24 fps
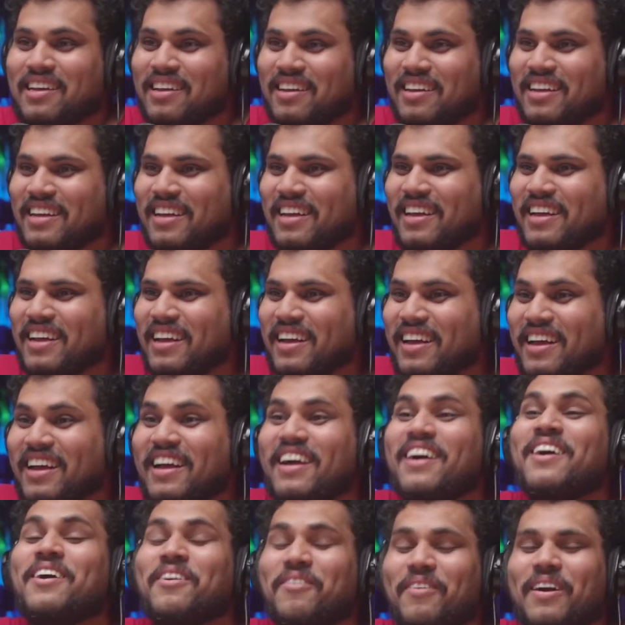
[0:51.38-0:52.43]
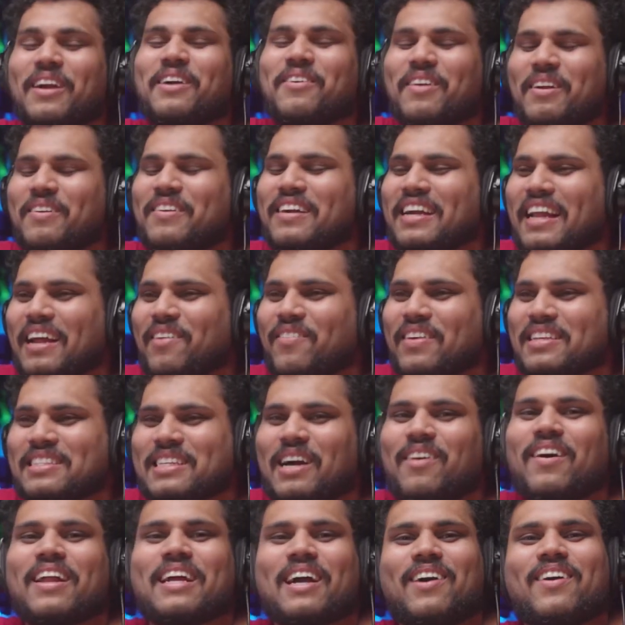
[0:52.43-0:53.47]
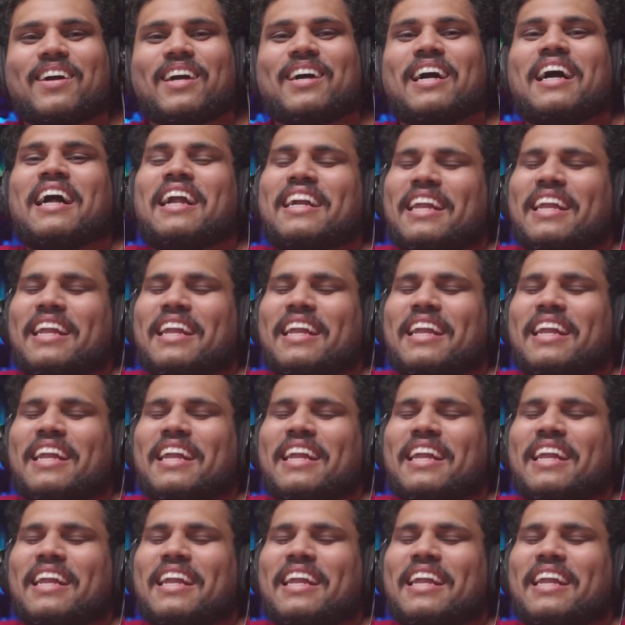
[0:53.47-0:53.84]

huh? What do you want me to type next? Come on, come on,